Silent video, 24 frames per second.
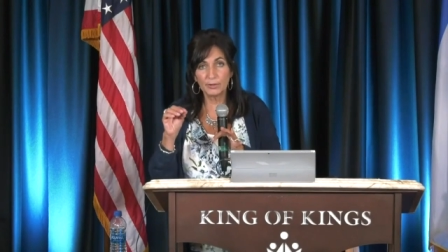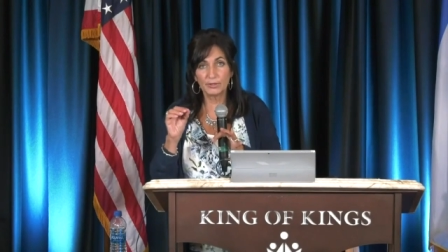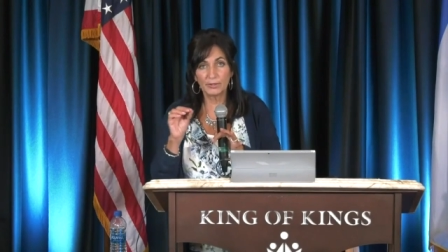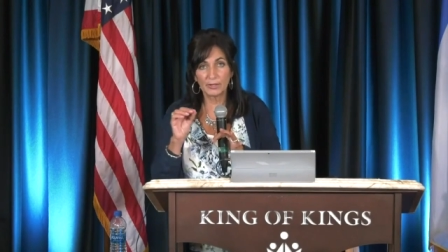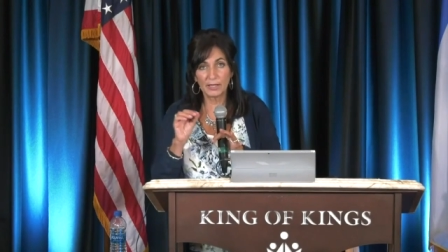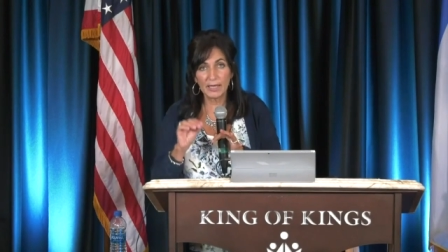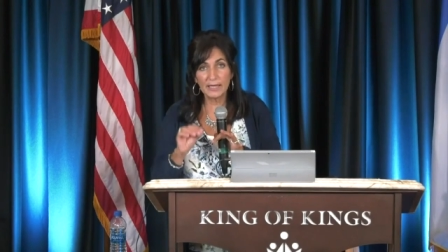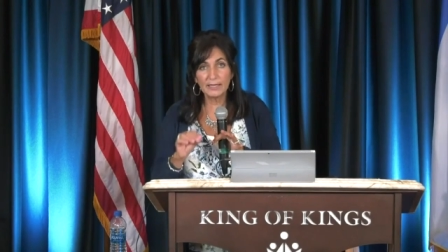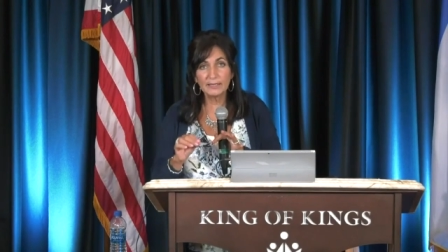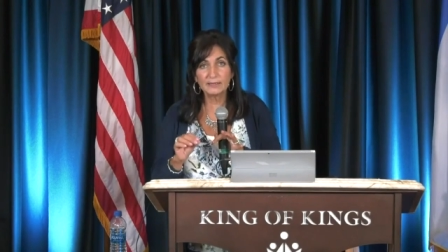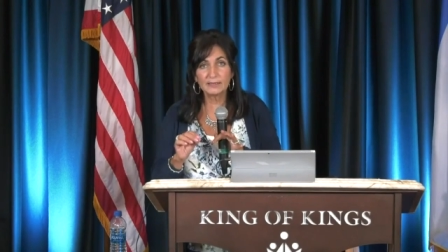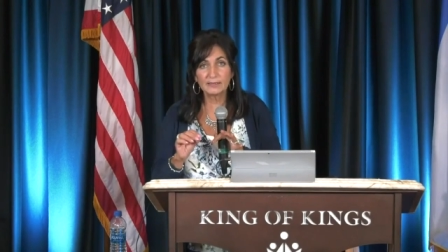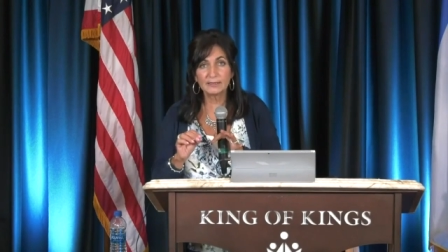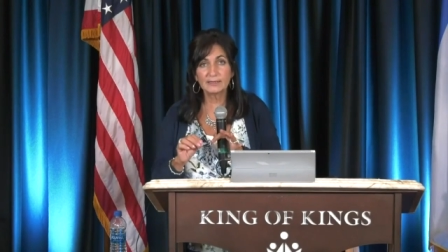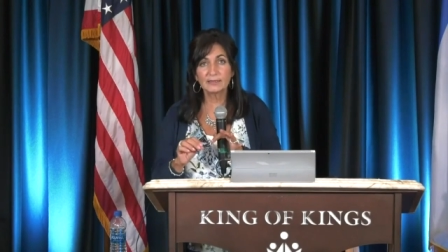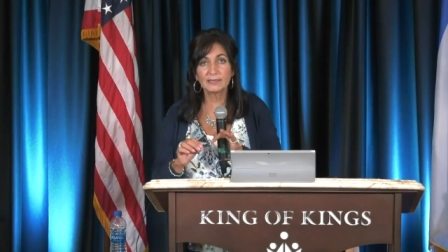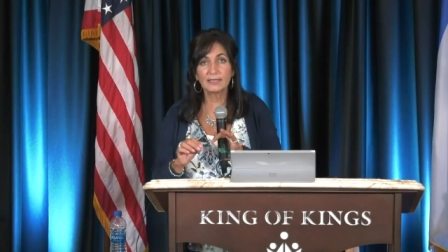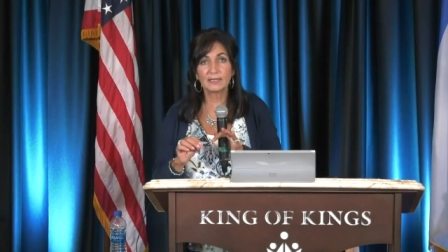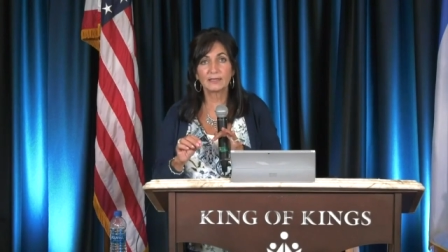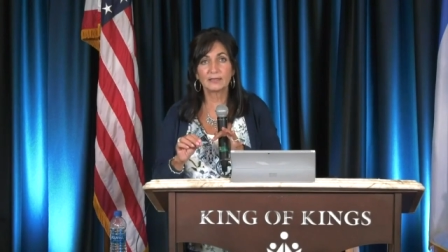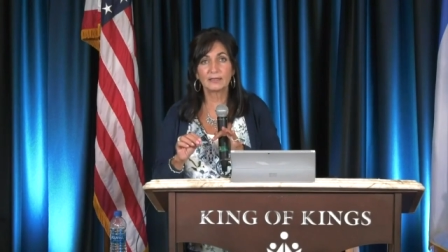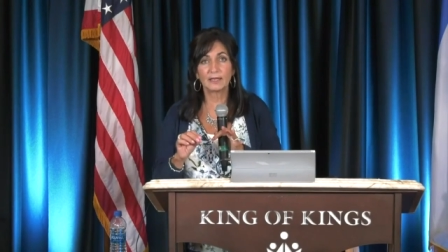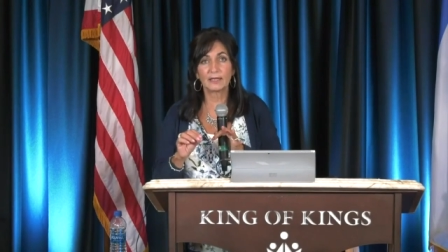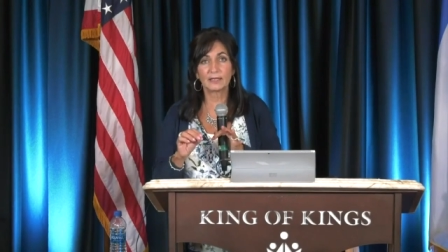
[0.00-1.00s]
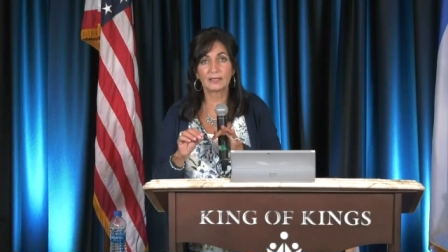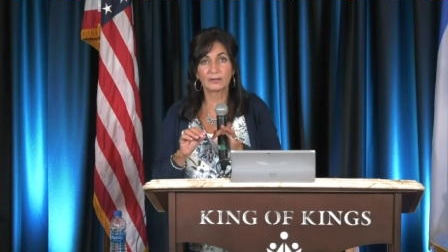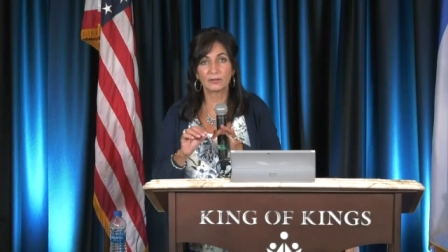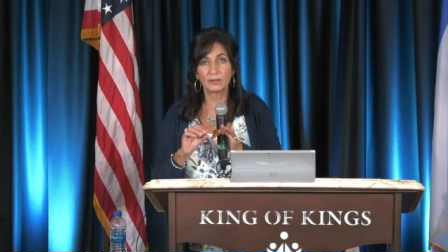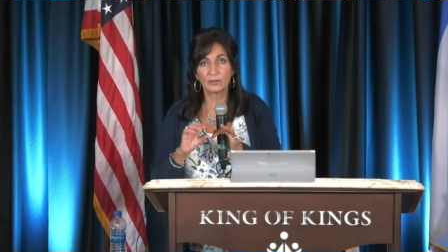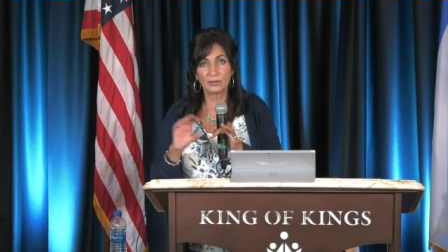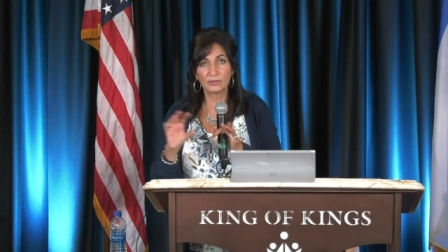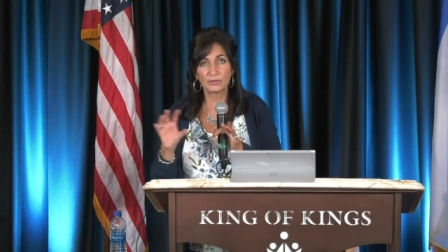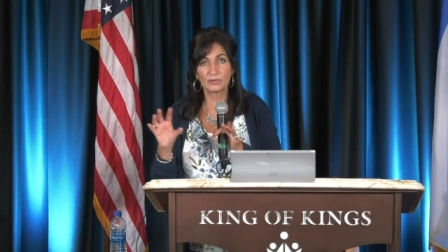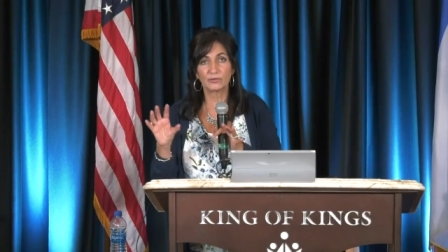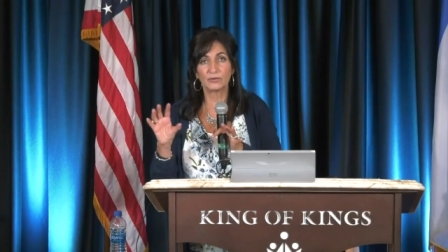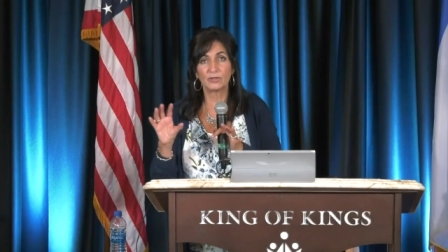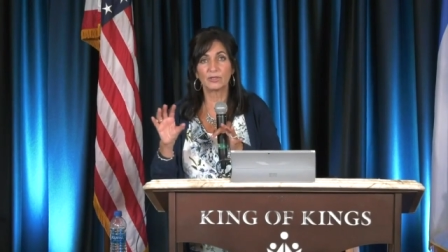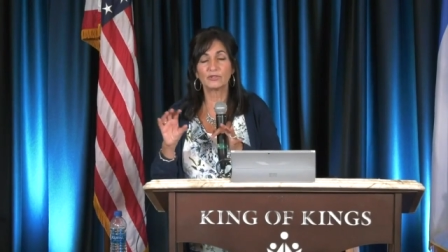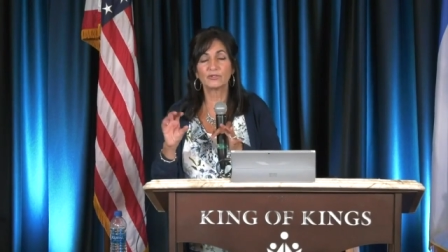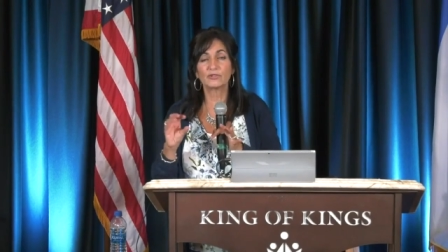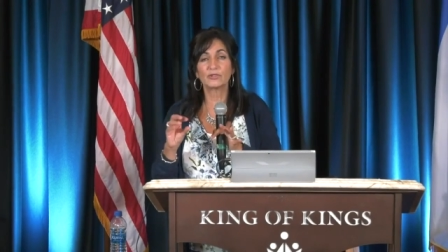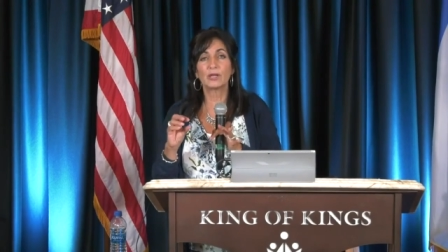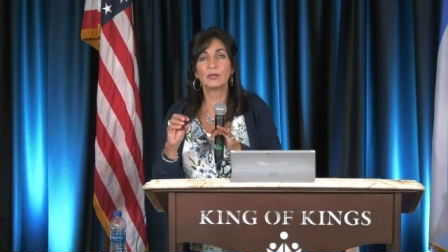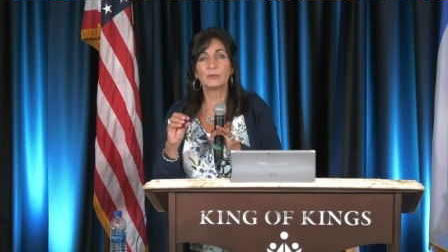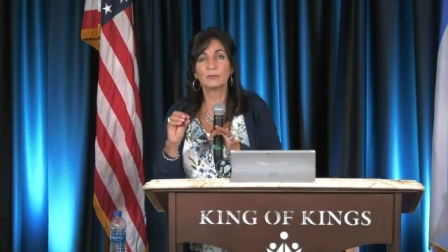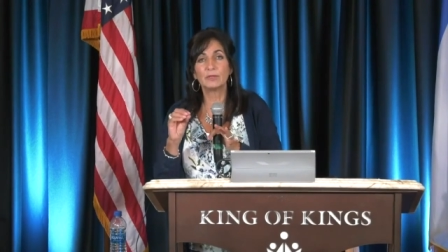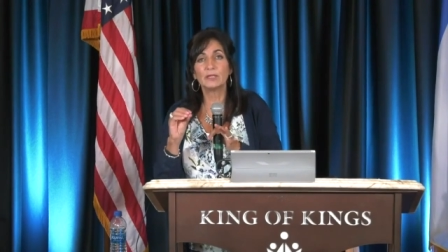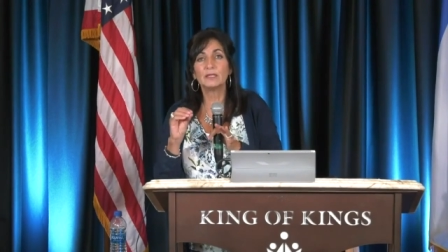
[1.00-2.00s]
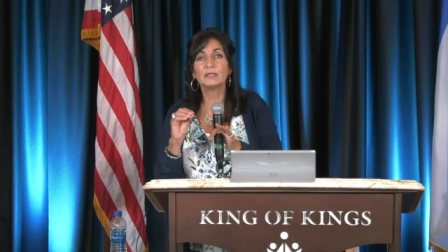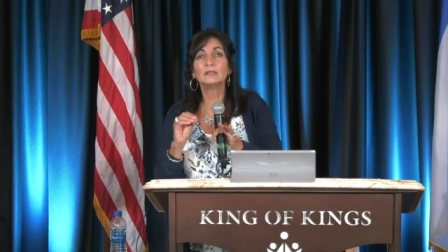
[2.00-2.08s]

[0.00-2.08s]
you put your head in the sand like an ostrich.